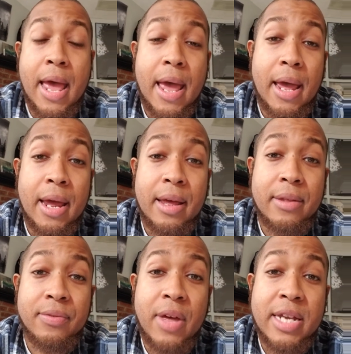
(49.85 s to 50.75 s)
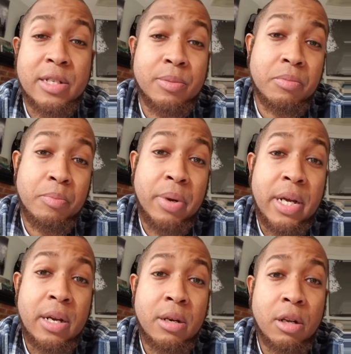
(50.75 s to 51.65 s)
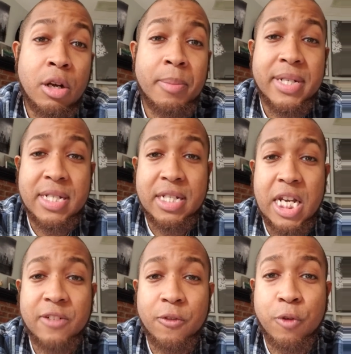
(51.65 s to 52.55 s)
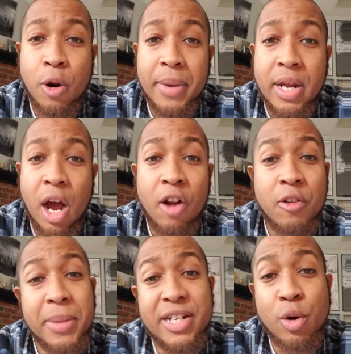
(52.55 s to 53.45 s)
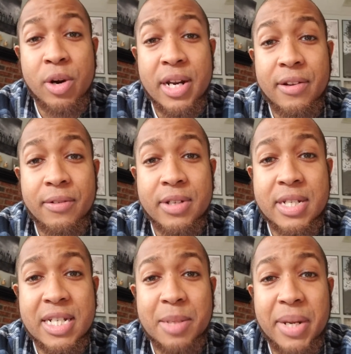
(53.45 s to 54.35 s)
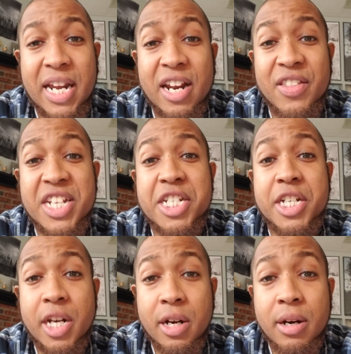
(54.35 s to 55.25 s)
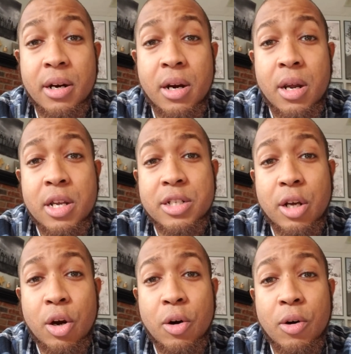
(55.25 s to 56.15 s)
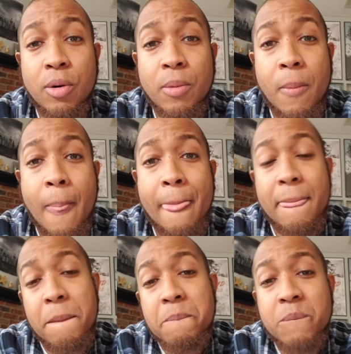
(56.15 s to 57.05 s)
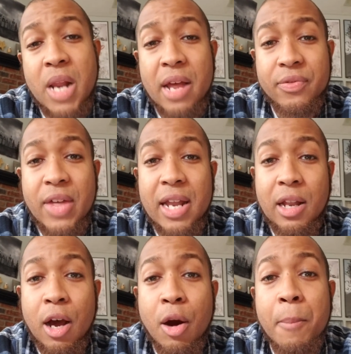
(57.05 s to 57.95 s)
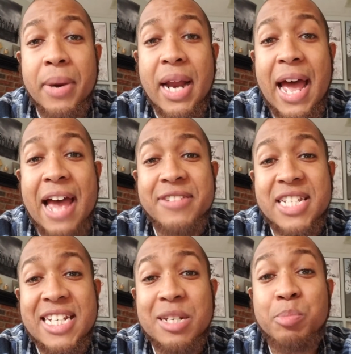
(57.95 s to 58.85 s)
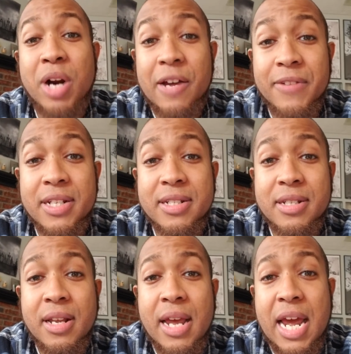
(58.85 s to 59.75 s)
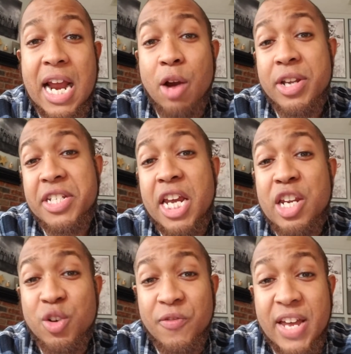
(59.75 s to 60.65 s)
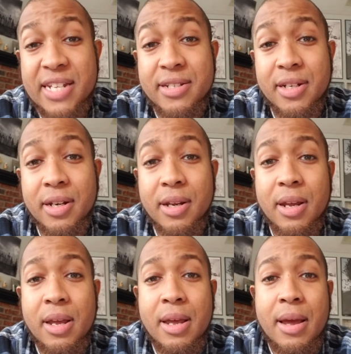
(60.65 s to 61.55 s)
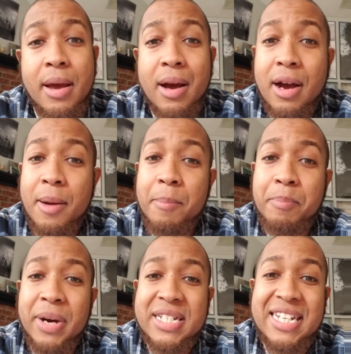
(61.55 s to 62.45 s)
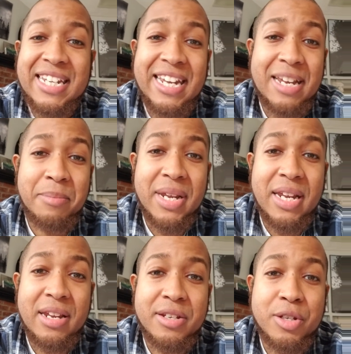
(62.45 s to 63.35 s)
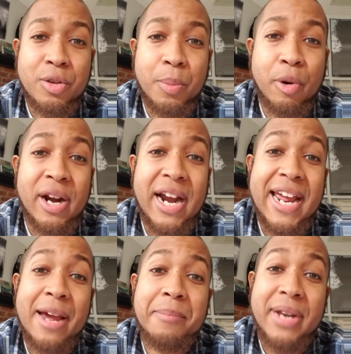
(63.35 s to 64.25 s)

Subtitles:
and that's been a little bit successful for me. I've only been doing it since the beginning of this year, so not that long, but I have seen some profits and I'll continue investing. But to get me to the point I am